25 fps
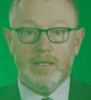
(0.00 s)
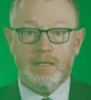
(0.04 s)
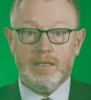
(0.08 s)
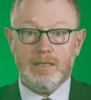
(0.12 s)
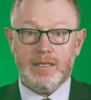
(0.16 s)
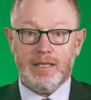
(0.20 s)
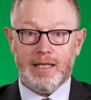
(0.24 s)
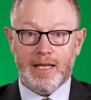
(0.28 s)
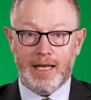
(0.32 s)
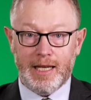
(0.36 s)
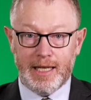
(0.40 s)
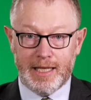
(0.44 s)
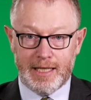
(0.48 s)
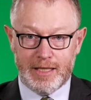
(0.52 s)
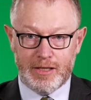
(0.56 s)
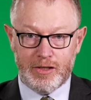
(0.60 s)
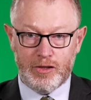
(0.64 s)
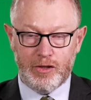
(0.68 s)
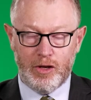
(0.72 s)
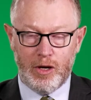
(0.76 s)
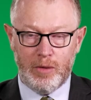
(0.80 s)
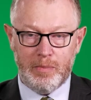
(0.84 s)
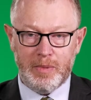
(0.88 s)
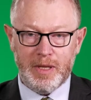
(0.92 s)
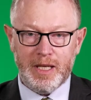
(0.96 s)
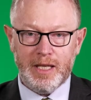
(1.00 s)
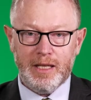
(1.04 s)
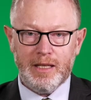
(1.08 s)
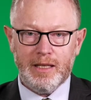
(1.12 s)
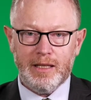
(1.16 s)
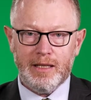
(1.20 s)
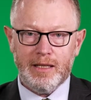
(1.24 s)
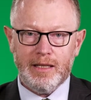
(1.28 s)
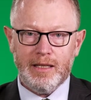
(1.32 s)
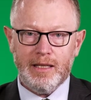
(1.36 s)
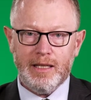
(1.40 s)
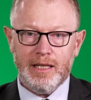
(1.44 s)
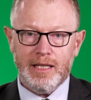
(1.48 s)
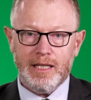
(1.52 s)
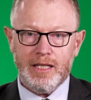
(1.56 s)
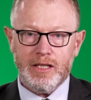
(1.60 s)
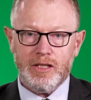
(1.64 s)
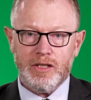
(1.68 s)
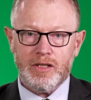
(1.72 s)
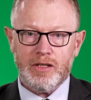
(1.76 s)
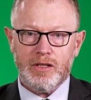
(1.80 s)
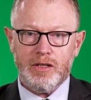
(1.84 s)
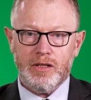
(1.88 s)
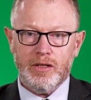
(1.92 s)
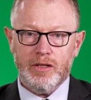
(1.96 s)
Today's topic
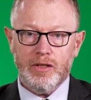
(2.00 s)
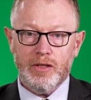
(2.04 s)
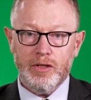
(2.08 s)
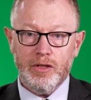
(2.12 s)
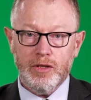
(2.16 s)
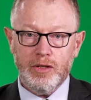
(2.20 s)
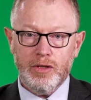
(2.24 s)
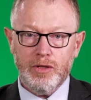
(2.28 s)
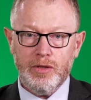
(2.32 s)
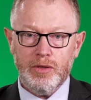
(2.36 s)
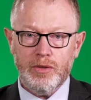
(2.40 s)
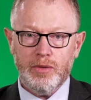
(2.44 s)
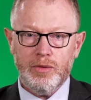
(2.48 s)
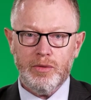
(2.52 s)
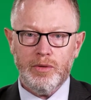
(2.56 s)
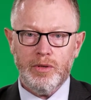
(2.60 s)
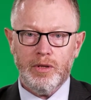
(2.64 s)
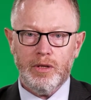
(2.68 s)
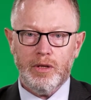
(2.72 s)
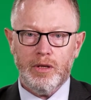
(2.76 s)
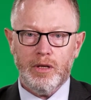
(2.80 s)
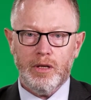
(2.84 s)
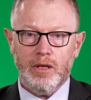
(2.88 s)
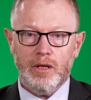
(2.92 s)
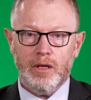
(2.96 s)
is new